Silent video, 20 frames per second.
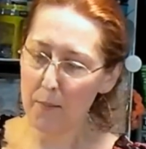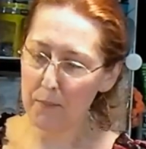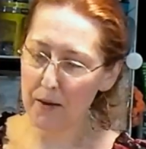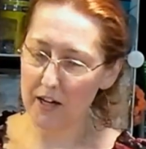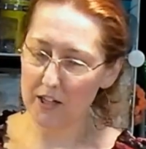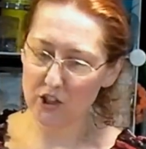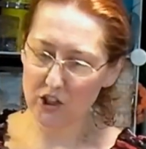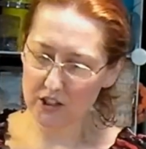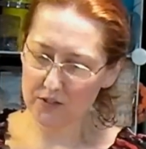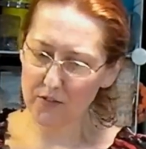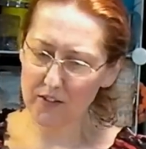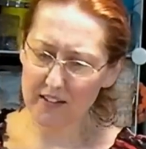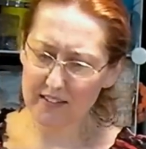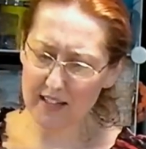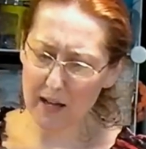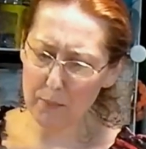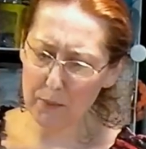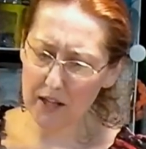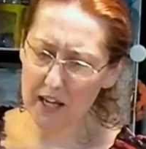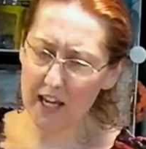But just for
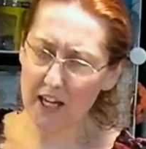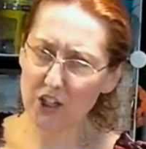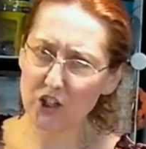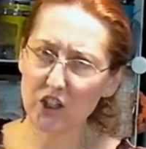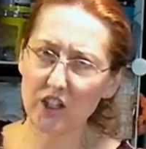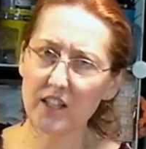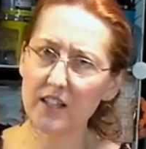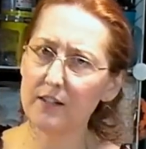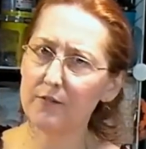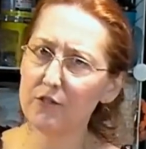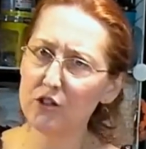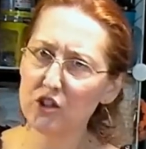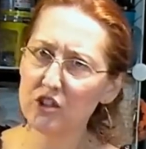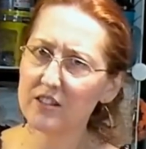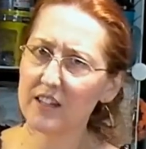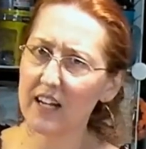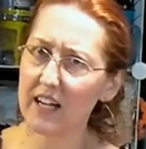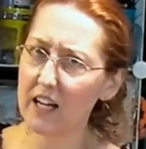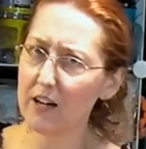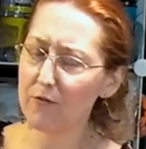this application, if you're
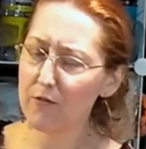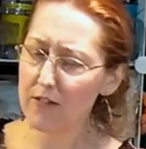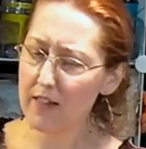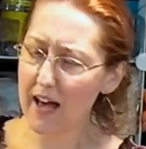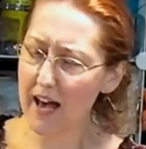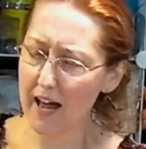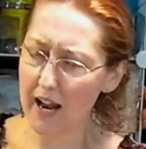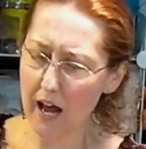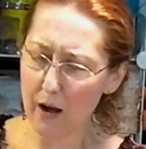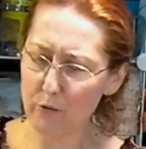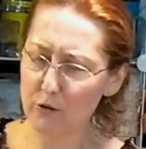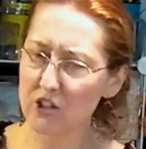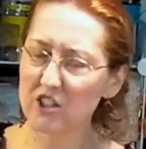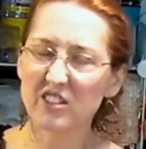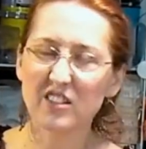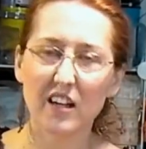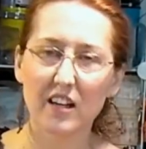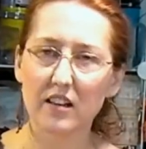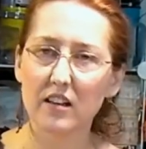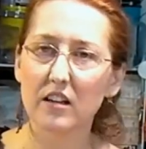just getting it for that, I would
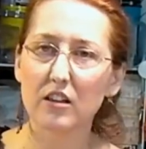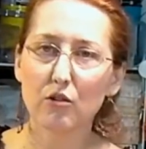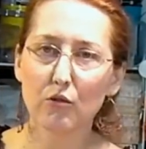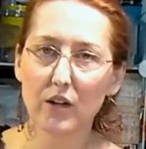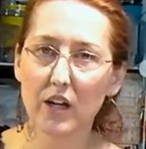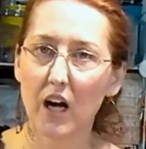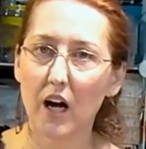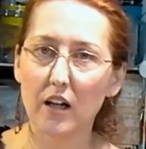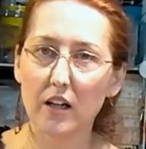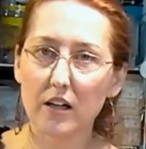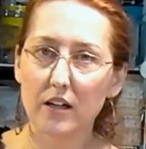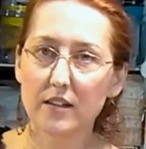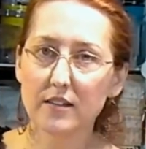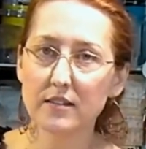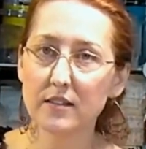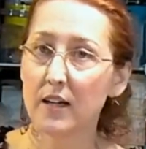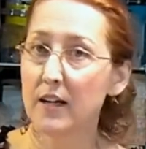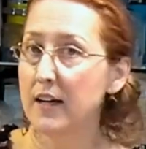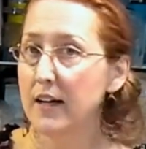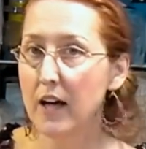just get the three
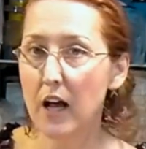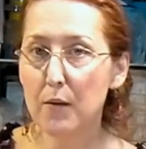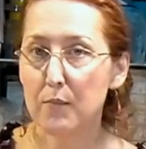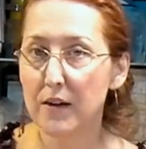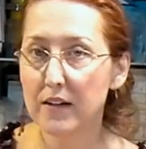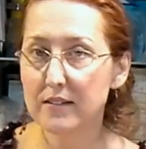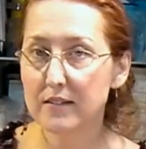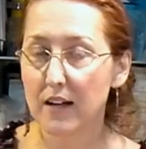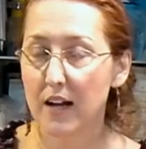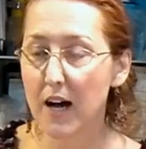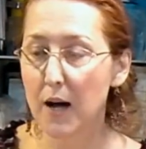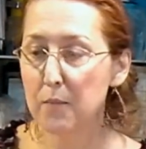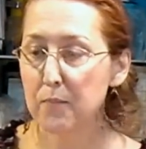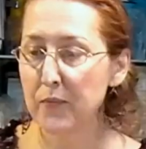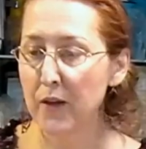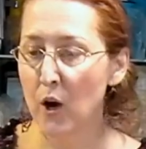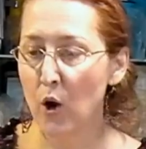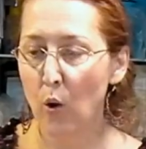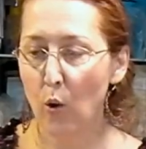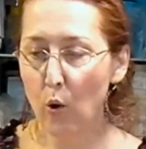colors and mix it up.
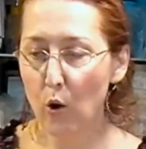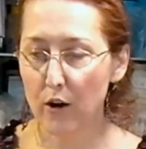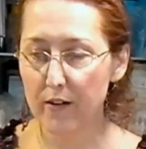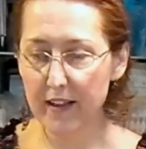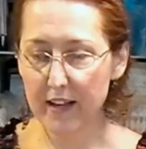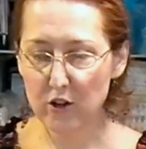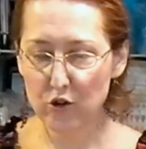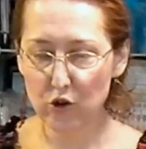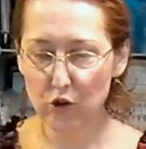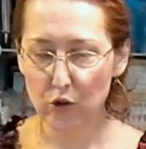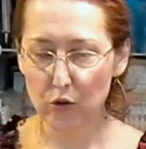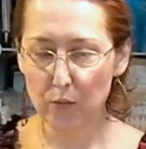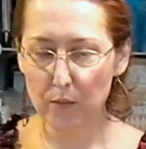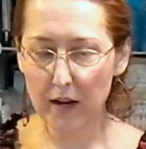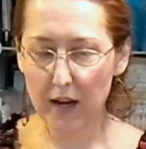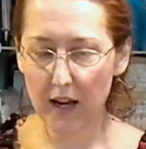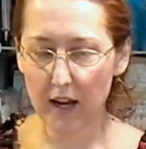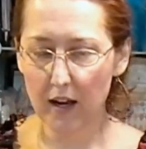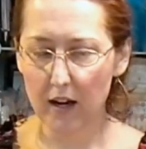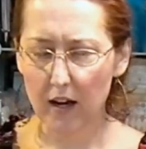Or they do
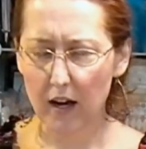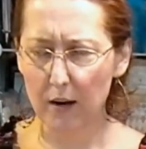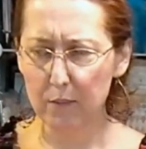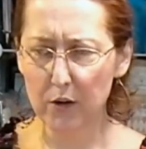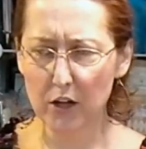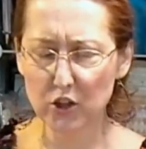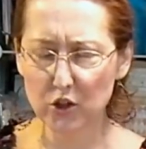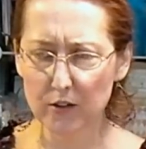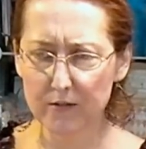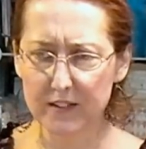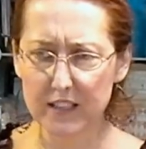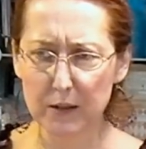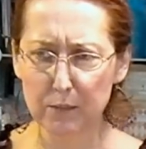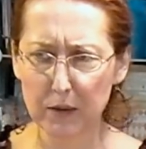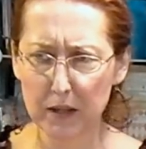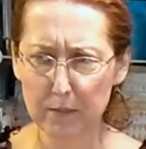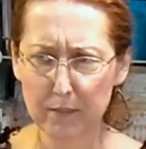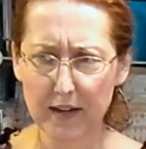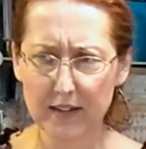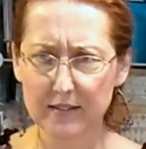make, I'm not sure if
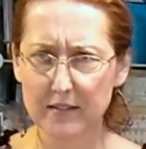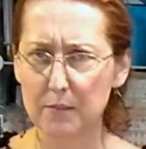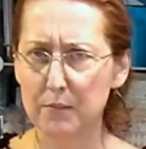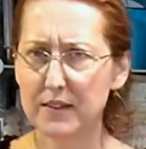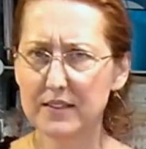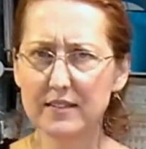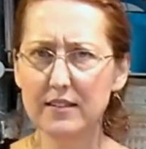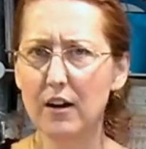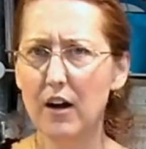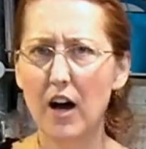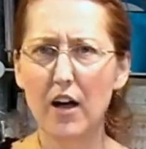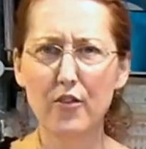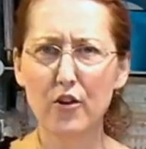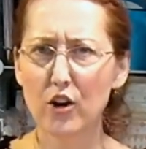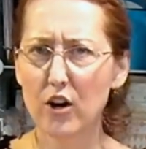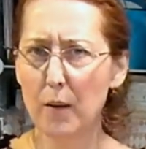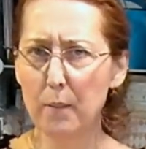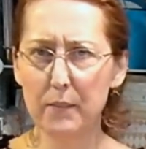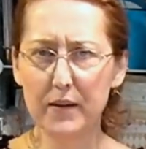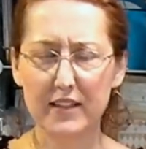Dick Blick makes them, but
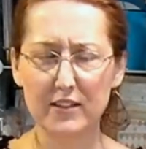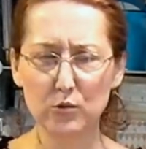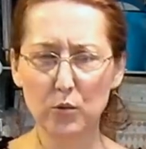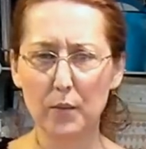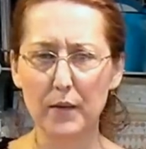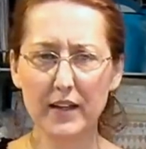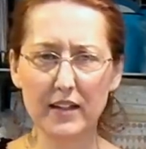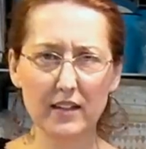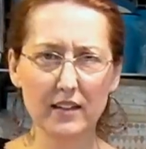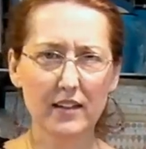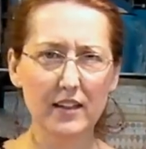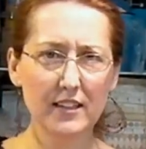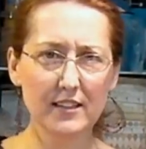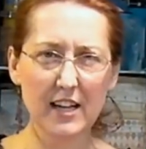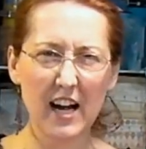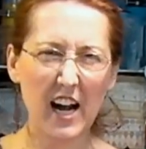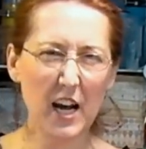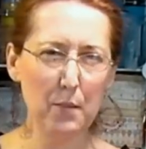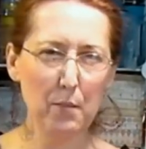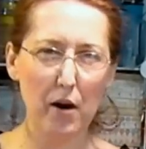other companies will make the little
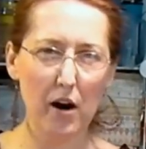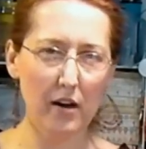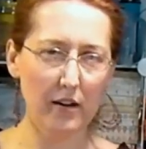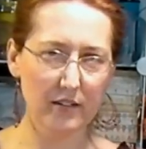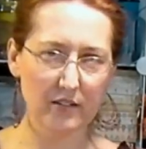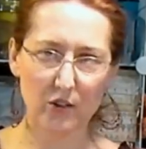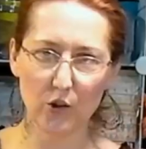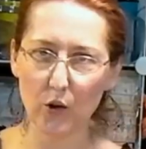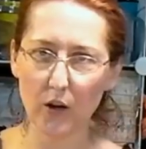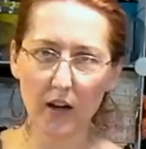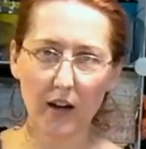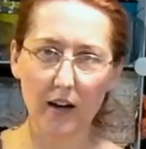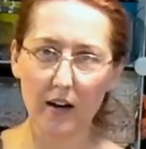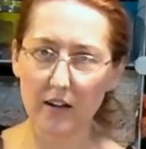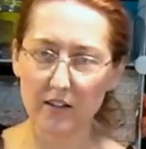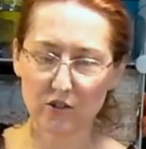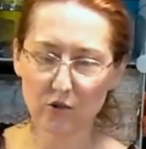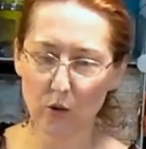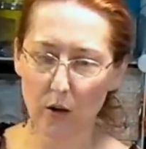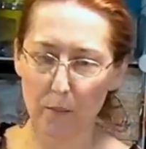tiny bottles and you can get
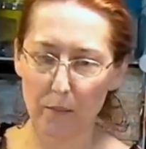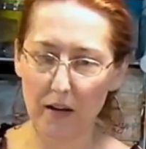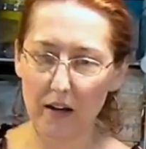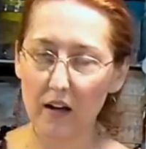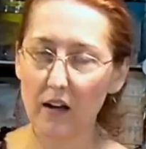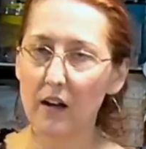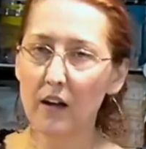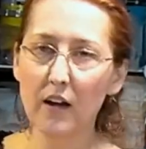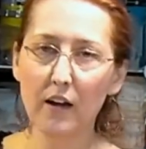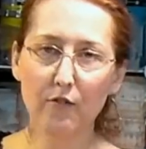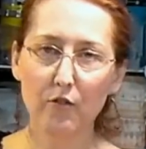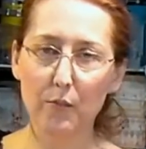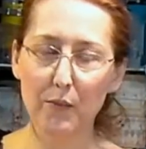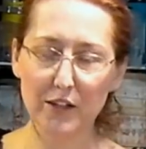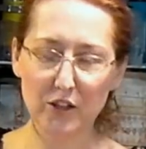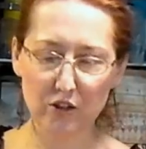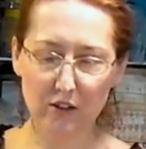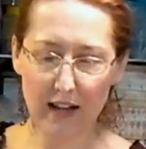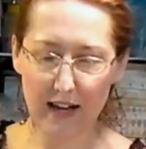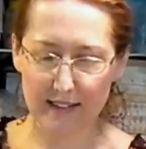an assortment for
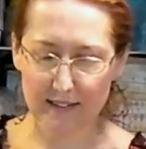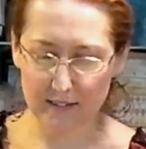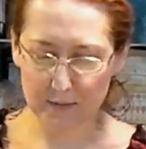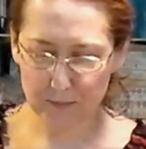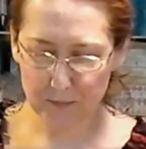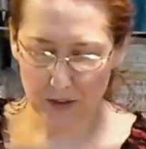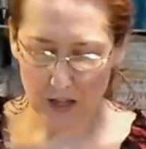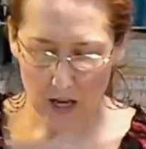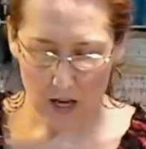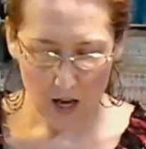much less.